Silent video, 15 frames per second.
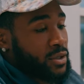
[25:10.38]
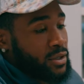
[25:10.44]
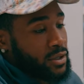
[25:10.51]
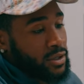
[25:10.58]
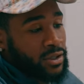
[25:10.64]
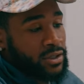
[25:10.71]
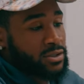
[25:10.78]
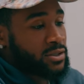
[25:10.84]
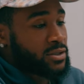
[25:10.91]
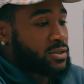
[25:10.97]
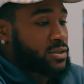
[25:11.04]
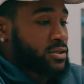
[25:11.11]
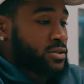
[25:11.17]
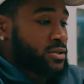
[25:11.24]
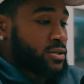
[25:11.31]
he
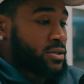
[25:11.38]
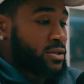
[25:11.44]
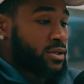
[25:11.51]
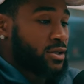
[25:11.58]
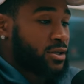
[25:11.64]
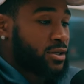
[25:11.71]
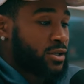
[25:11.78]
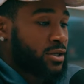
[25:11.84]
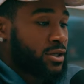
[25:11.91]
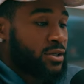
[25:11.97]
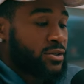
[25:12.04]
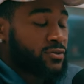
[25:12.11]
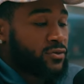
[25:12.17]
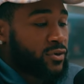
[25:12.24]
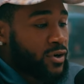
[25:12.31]
just
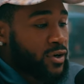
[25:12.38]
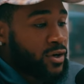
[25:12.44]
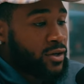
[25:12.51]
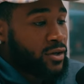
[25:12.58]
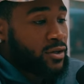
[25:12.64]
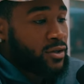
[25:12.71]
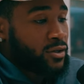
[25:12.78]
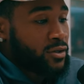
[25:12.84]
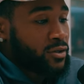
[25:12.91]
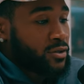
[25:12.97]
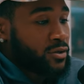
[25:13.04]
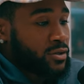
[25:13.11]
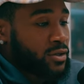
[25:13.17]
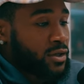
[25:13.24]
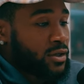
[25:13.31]
he's very
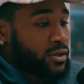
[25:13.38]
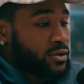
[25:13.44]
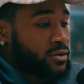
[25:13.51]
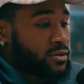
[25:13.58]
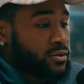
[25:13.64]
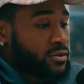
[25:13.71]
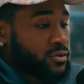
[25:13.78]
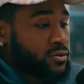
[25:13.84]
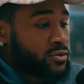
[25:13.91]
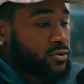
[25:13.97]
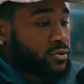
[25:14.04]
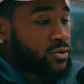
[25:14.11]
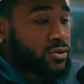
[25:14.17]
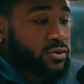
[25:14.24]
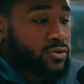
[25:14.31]
like
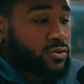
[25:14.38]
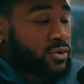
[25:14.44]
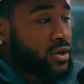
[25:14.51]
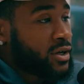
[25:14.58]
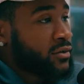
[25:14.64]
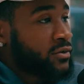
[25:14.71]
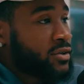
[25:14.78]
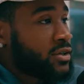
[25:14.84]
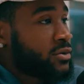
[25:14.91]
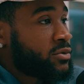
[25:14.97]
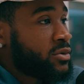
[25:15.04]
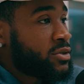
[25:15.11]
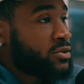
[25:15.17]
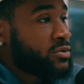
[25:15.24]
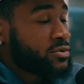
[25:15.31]
critical on everything
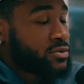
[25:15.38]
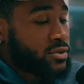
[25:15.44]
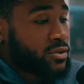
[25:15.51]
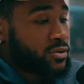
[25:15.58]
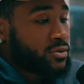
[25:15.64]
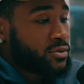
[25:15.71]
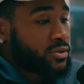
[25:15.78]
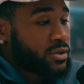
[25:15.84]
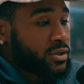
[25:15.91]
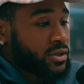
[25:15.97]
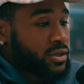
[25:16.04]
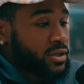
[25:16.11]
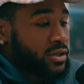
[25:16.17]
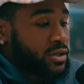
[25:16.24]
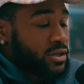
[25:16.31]
we do. So,
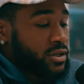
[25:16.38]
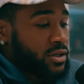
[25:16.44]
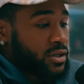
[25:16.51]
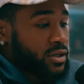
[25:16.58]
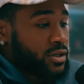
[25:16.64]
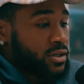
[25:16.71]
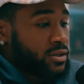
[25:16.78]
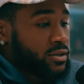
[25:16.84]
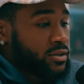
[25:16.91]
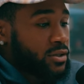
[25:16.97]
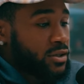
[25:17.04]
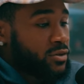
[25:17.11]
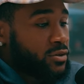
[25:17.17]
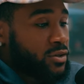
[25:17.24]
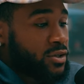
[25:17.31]
and
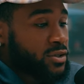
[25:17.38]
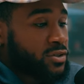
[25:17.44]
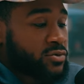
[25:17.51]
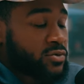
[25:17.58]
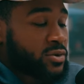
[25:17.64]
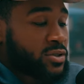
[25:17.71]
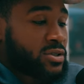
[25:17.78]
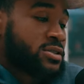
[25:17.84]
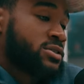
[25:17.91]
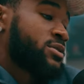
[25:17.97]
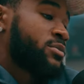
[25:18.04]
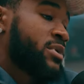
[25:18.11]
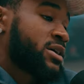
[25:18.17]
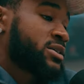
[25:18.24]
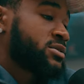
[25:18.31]
he he just wants us to
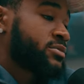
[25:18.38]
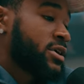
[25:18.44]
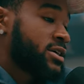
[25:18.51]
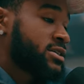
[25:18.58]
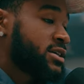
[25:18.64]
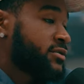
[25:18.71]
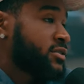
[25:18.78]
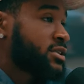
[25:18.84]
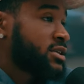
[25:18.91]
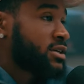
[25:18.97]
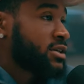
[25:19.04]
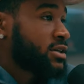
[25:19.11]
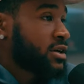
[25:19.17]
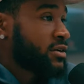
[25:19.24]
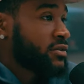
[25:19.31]
maximize
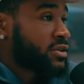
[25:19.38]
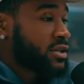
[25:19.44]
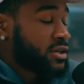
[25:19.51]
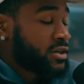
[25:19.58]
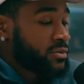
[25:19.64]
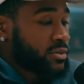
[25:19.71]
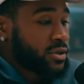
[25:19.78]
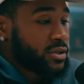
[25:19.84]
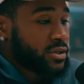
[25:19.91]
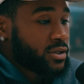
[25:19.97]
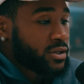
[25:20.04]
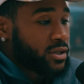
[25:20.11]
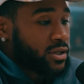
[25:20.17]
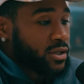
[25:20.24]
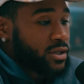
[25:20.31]
everything every day, but.
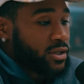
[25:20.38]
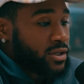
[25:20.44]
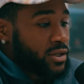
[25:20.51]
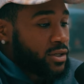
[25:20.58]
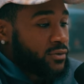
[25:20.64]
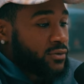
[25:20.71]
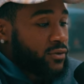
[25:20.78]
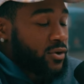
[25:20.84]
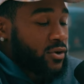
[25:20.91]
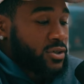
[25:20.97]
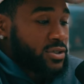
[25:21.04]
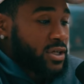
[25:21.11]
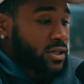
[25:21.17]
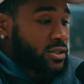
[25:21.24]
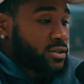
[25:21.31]
As far
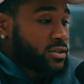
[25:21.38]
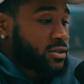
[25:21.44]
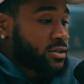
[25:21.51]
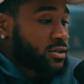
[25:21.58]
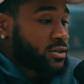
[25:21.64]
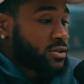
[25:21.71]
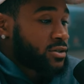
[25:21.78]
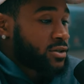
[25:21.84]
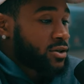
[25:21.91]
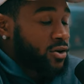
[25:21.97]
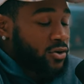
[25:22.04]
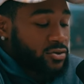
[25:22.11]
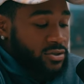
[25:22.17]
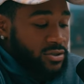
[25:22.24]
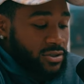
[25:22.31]
as like the
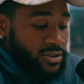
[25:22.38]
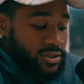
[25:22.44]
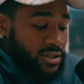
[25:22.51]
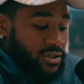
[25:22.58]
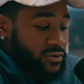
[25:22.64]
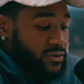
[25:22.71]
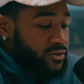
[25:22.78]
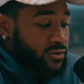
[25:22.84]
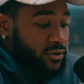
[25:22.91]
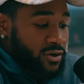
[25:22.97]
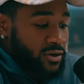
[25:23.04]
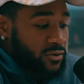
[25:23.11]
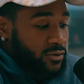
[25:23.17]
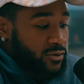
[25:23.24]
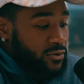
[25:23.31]
culture and stuff, it's
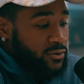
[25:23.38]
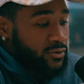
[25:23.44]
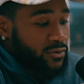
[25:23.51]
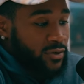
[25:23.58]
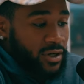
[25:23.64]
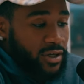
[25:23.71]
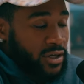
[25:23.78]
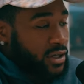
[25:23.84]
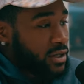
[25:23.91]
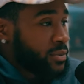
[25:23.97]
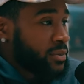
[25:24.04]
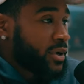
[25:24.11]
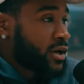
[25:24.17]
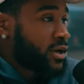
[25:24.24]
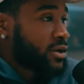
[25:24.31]
very fun, laid
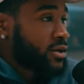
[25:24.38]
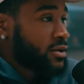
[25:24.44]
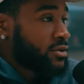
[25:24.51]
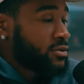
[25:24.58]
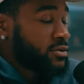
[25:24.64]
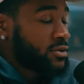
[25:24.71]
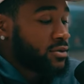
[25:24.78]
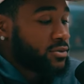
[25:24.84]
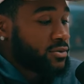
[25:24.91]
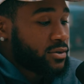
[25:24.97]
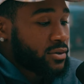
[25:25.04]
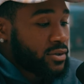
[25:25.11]
back, you know.